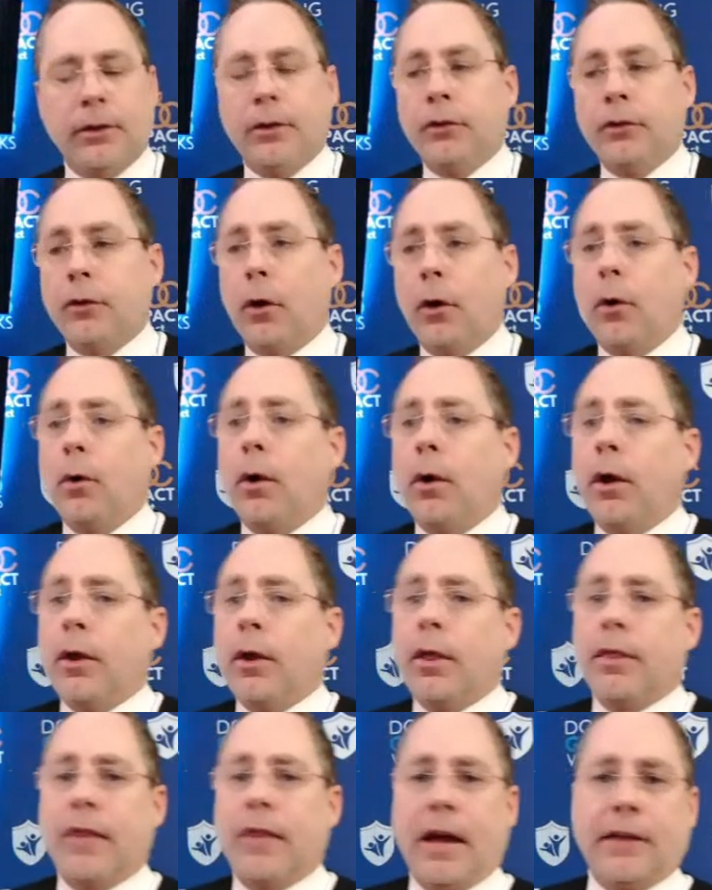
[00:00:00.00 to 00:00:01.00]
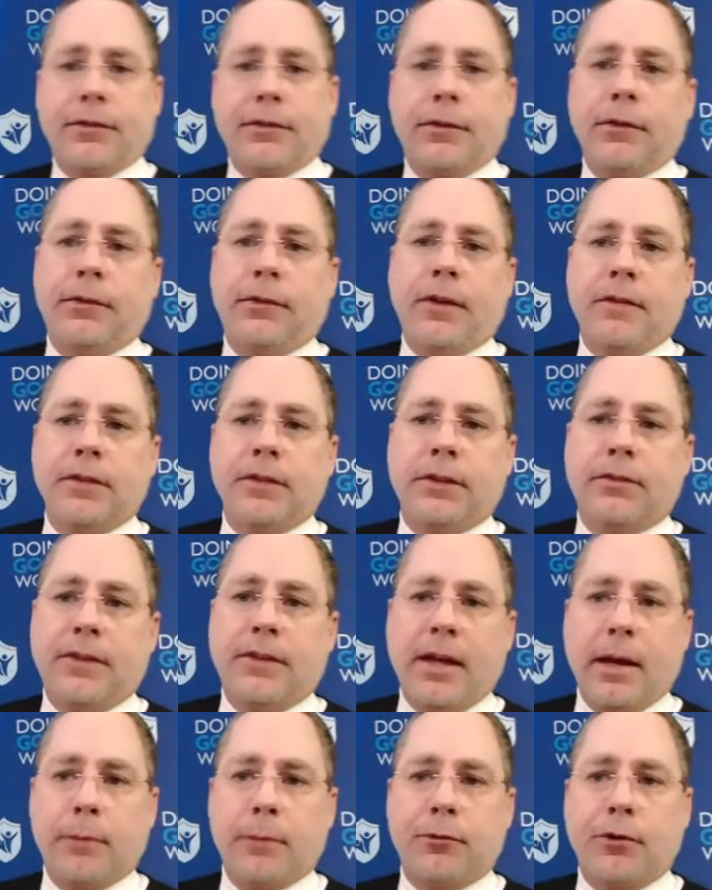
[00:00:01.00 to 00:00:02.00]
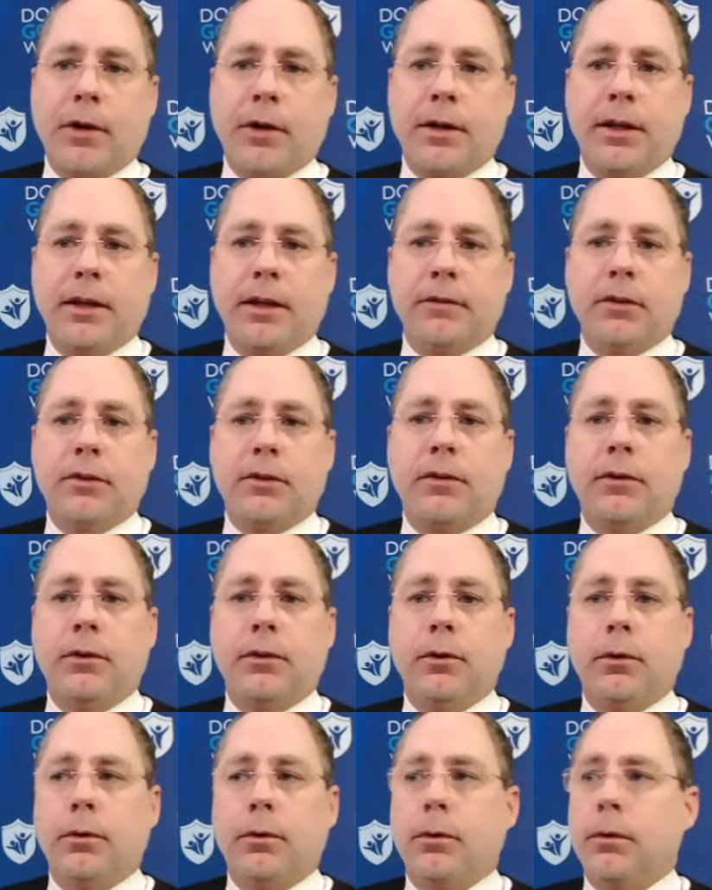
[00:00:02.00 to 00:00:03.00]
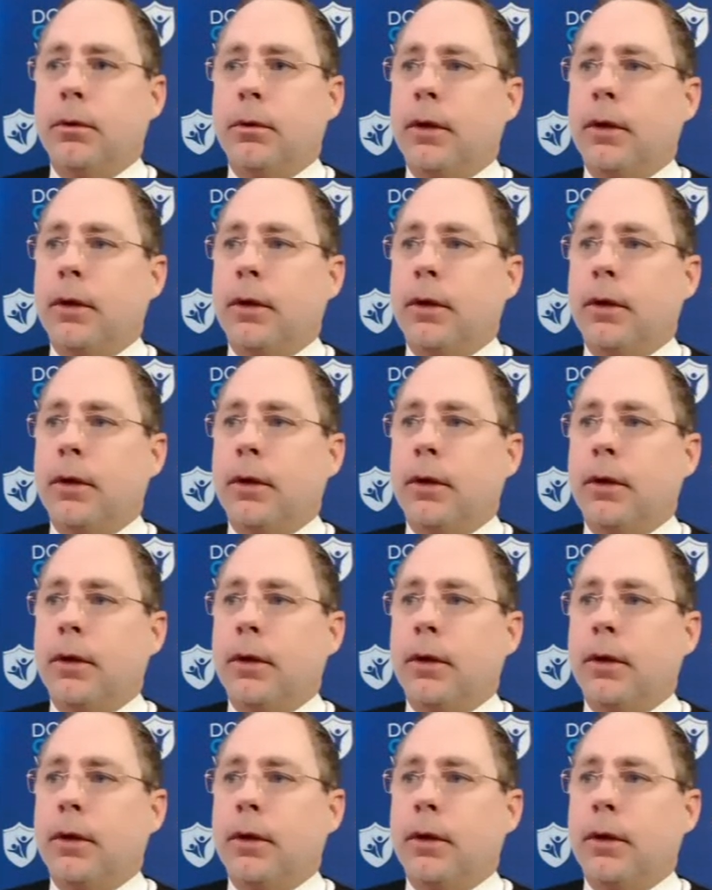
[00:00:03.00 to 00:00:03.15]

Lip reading: So that's the 7 steps, trying to give it to you